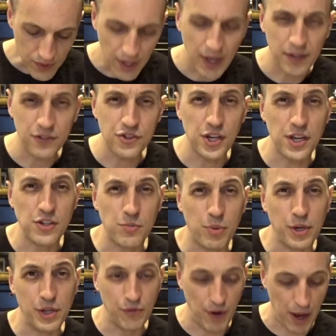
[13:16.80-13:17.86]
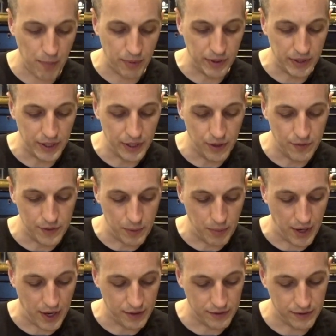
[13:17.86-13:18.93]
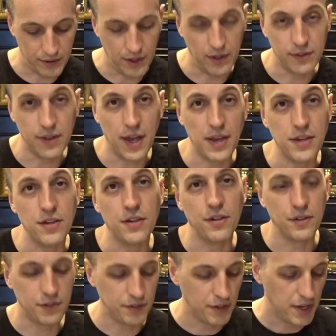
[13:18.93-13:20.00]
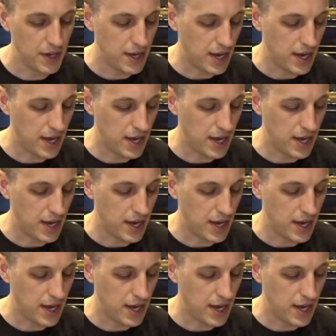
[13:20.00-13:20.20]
has changed pretty rapidly over the past uh, 10 years,